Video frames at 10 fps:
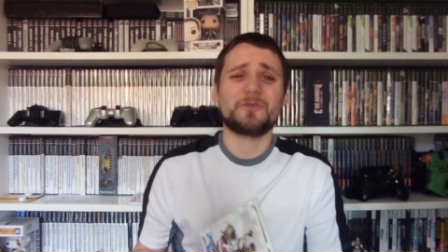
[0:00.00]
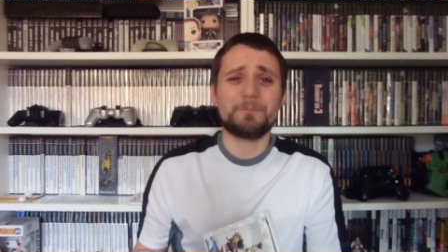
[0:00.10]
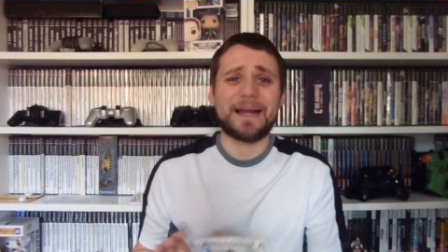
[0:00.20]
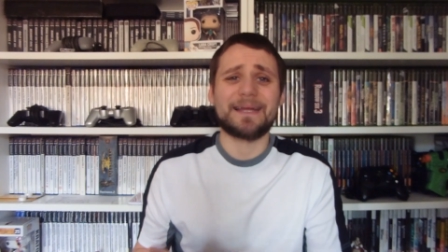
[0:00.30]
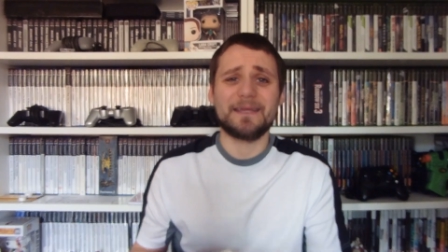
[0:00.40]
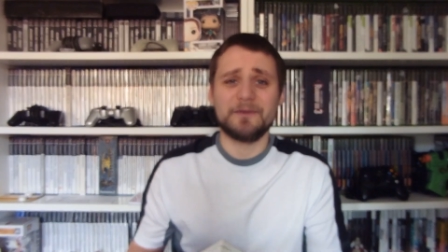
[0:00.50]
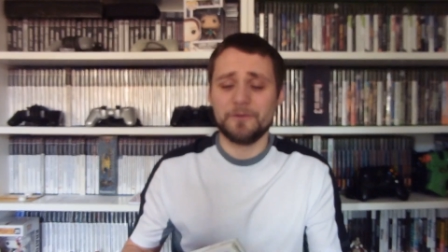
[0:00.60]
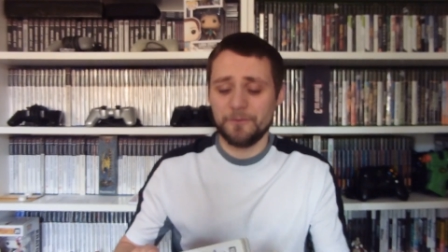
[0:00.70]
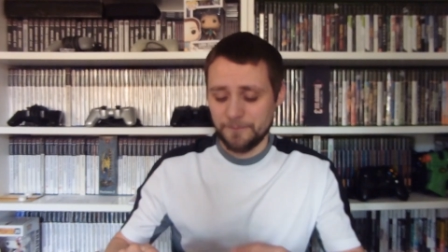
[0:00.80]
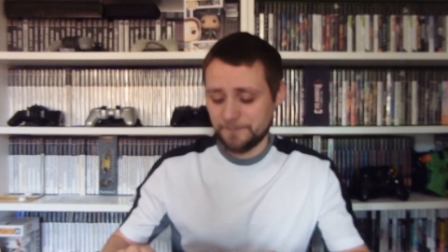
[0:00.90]
spanking
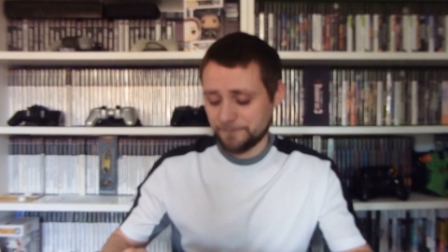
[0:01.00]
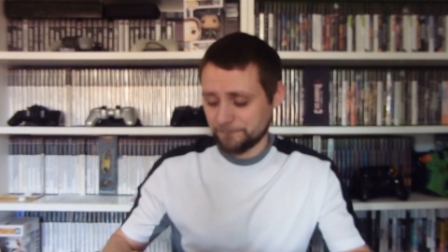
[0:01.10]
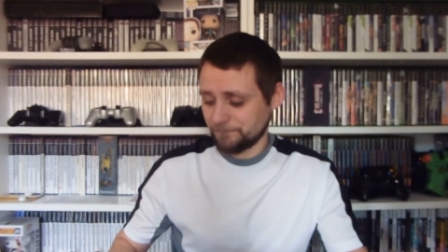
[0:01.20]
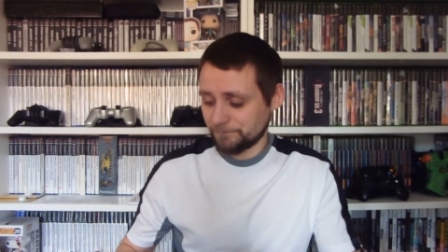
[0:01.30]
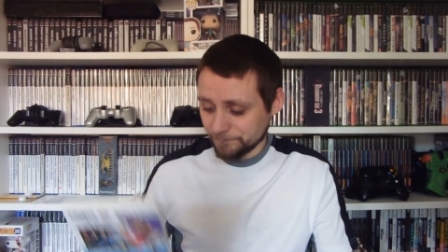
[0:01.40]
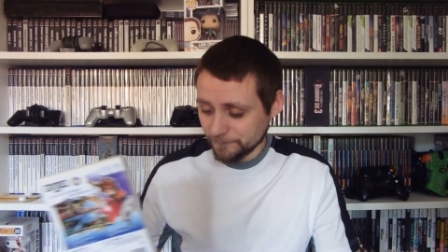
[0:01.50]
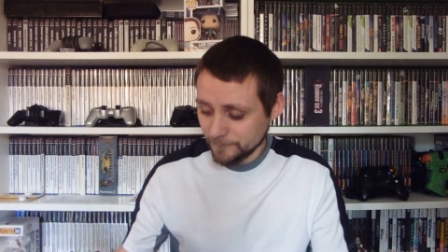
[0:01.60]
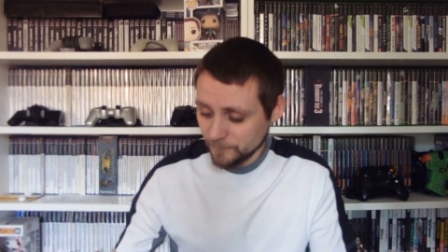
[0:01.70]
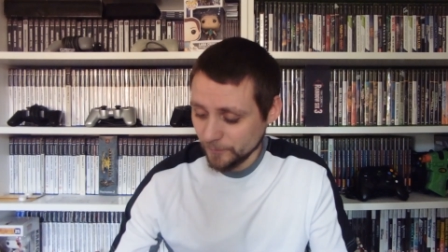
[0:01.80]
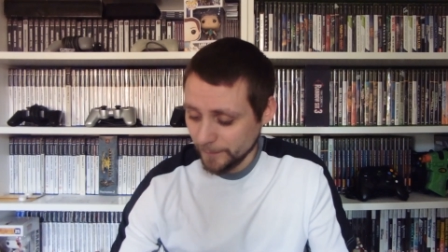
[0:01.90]
new.
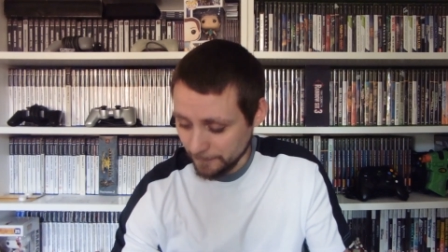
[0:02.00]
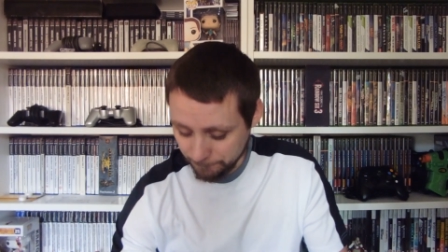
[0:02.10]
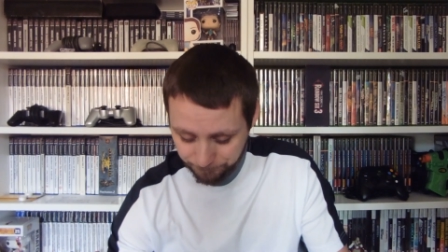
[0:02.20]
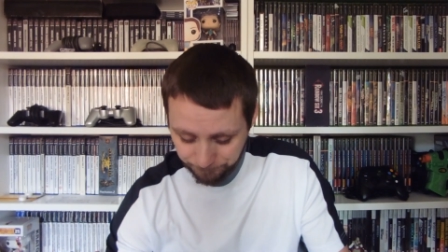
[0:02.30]
So yeah.